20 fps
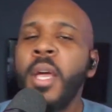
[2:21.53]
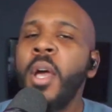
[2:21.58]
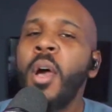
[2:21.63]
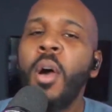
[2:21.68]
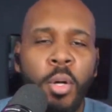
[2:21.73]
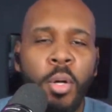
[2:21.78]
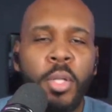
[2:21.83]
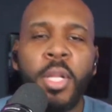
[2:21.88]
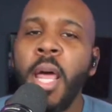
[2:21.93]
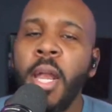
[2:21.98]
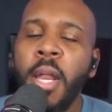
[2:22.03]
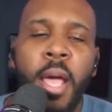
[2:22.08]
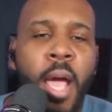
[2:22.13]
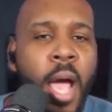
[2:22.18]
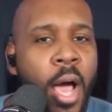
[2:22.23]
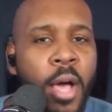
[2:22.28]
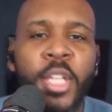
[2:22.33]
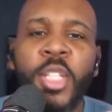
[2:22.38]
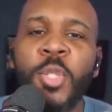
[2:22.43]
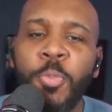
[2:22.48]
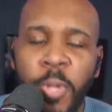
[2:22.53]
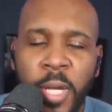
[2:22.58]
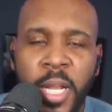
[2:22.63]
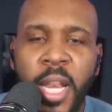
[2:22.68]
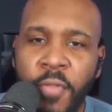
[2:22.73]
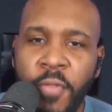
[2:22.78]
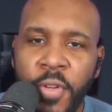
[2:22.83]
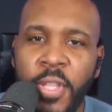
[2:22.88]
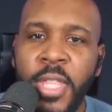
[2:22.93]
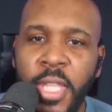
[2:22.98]
Hold on. I'll explain
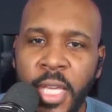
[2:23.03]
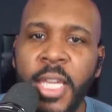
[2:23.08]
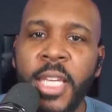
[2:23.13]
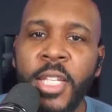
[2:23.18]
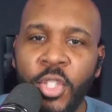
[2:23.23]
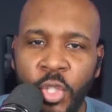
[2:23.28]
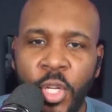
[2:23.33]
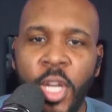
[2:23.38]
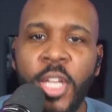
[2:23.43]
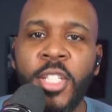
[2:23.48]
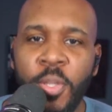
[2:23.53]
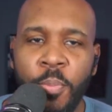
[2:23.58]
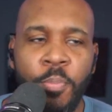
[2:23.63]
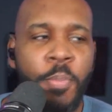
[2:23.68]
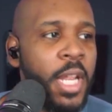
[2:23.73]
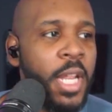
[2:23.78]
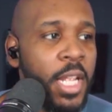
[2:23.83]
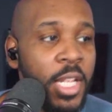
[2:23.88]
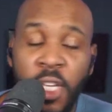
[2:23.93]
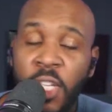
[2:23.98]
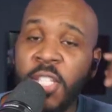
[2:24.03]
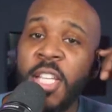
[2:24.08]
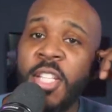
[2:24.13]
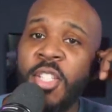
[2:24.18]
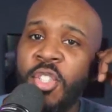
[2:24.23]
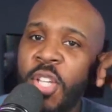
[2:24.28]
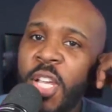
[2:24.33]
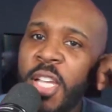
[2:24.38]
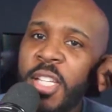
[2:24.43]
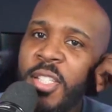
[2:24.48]
everything in just a minute because it
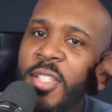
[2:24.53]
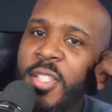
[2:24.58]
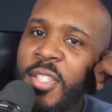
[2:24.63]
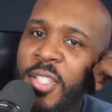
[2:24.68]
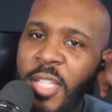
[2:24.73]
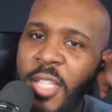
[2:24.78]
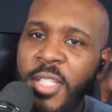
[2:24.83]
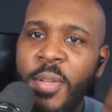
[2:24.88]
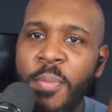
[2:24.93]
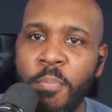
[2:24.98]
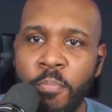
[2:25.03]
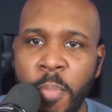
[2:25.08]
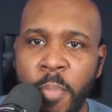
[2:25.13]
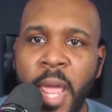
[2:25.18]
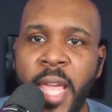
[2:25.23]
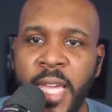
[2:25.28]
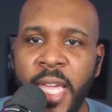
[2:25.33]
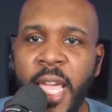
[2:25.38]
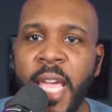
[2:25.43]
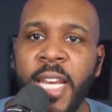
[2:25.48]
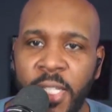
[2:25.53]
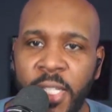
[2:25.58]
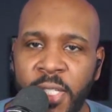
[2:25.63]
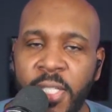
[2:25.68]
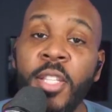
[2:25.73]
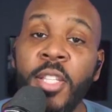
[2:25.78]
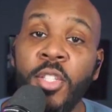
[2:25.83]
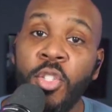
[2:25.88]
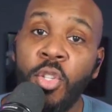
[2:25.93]
just doesn't make any sense.